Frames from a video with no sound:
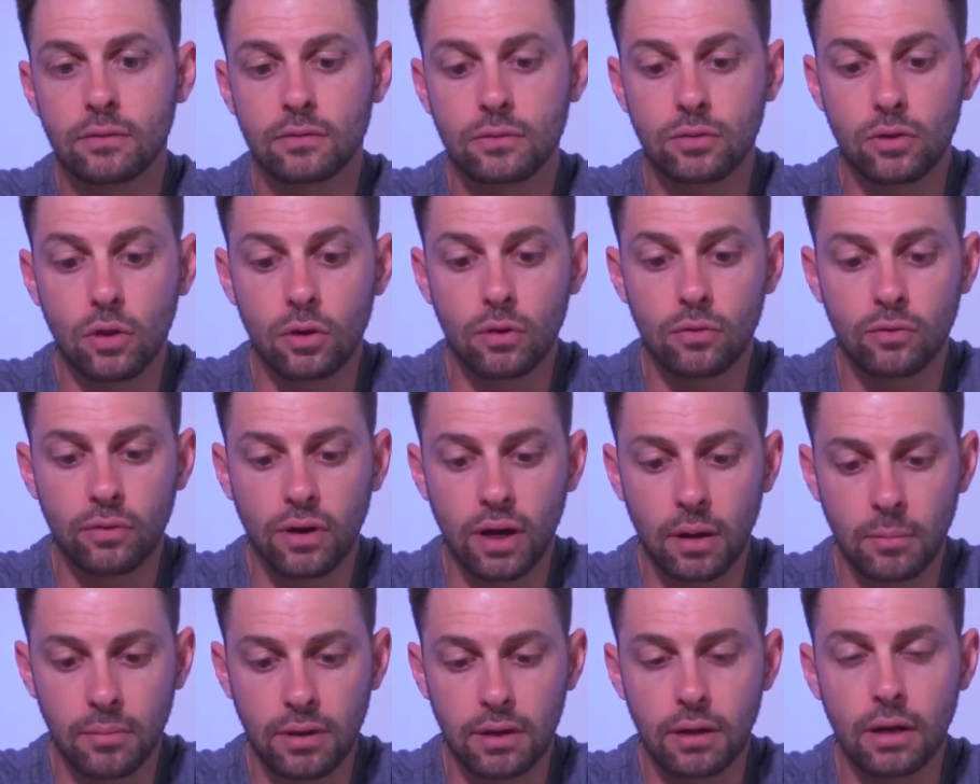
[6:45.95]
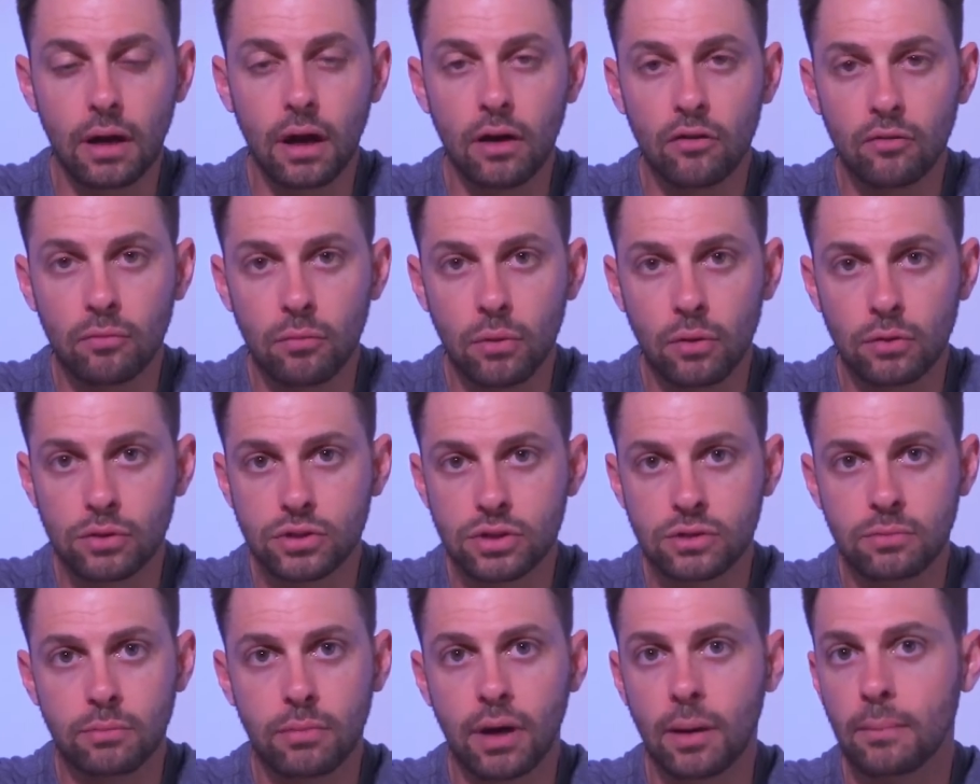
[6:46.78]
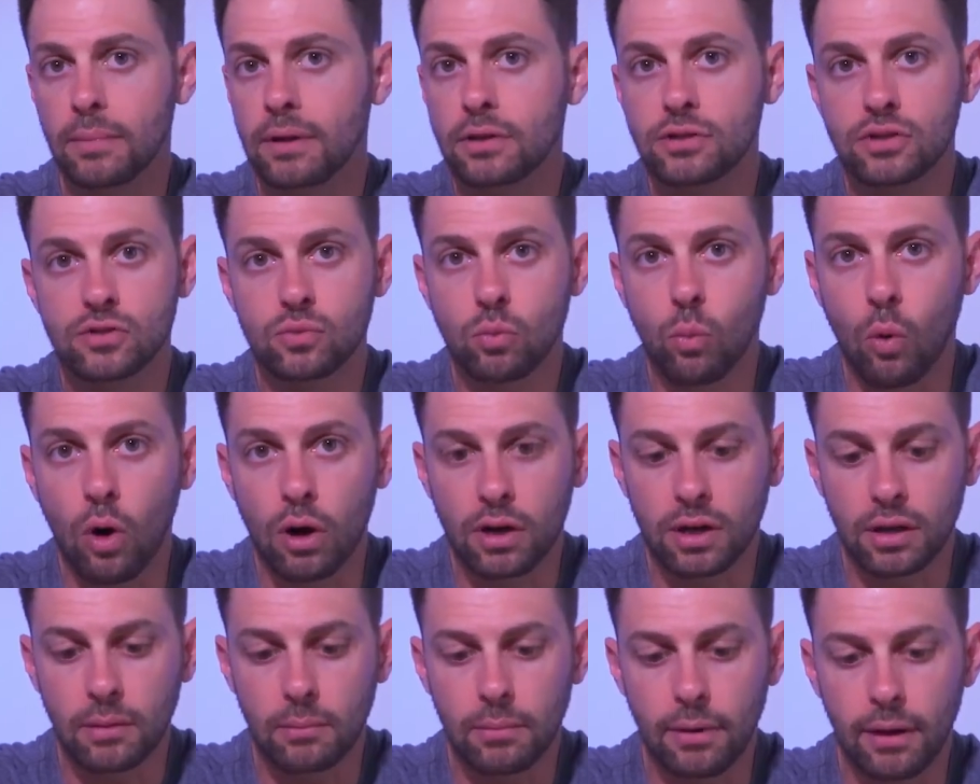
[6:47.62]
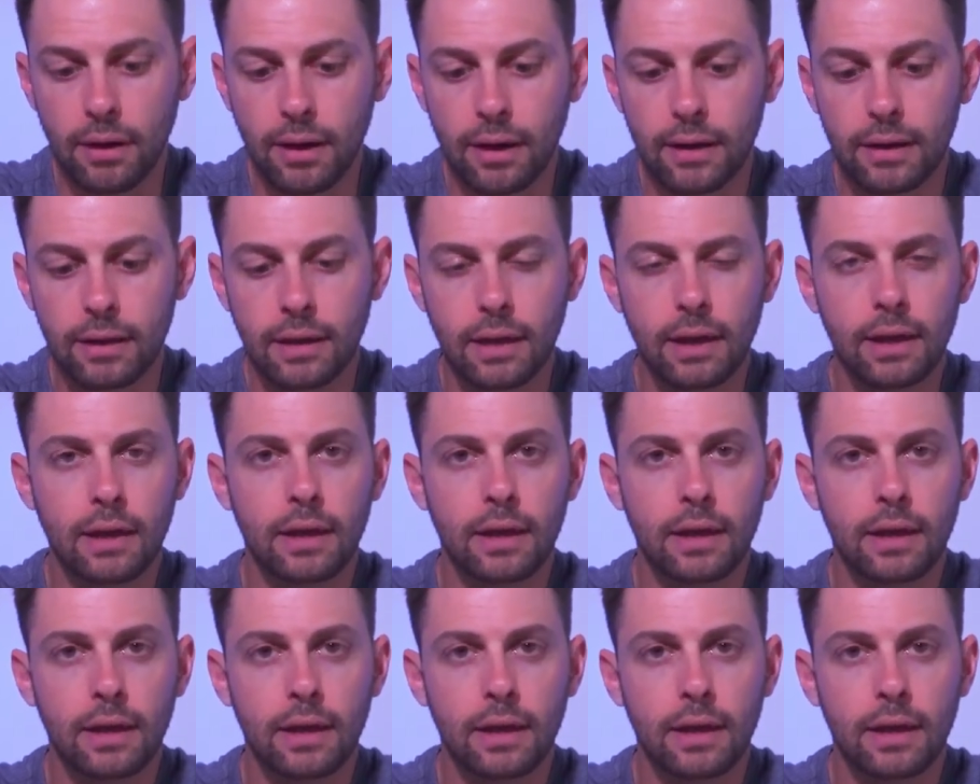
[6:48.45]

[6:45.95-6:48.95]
notify me of motion by me just walking by,